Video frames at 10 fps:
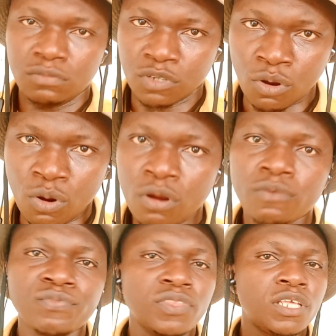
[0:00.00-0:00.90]

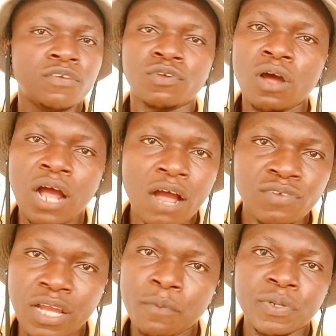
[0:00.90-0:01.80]
Or if you don't have
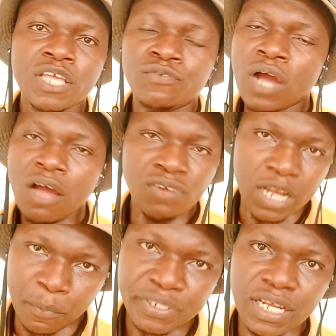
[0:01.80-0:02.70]
the capital, if you have the
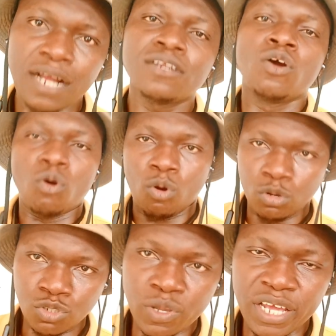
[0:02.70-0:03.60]
capital,
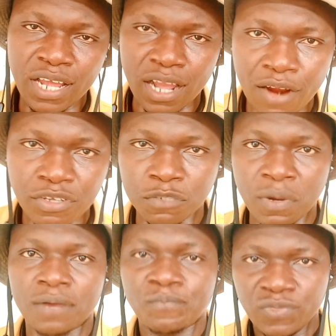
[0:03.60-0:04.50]
also get the
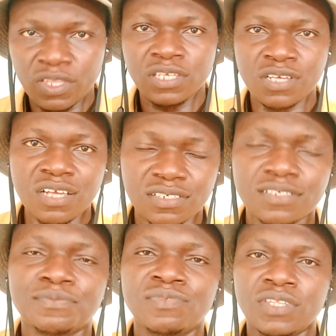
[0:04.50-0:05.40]
charisma.
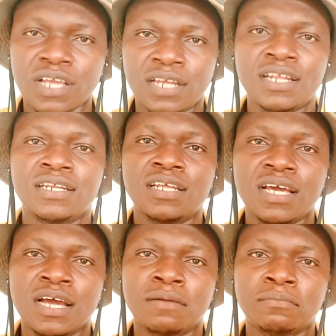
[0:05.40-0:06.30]
Yes. And then
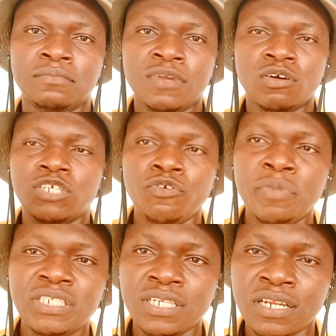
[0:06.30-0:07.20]
until we
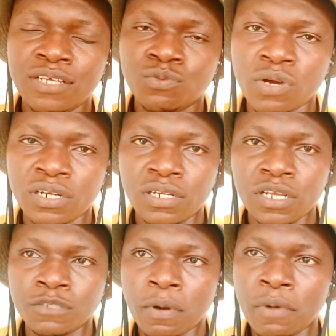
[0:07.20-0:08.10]
meet in the next one,
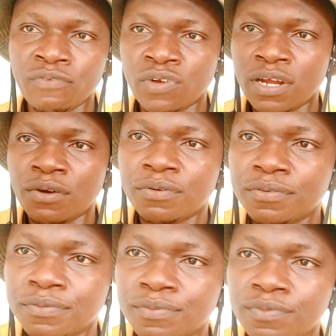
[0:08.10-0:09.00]
it's bye bye for now.